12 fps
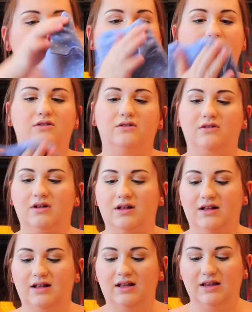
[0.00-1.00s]
a little
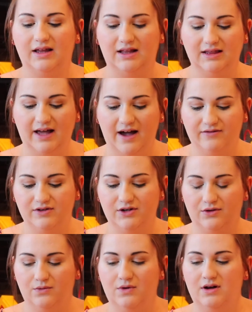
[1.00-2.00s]
like
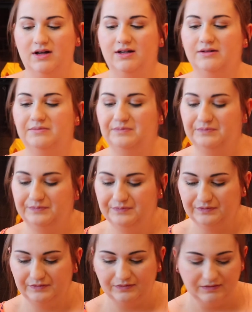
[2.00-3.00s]
lavender one
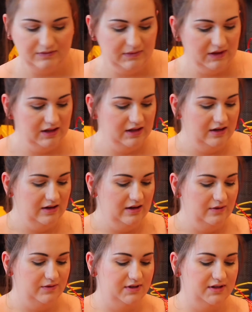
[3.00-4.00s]

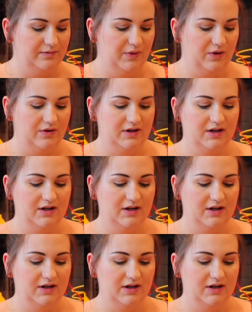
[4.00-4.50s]
with some polka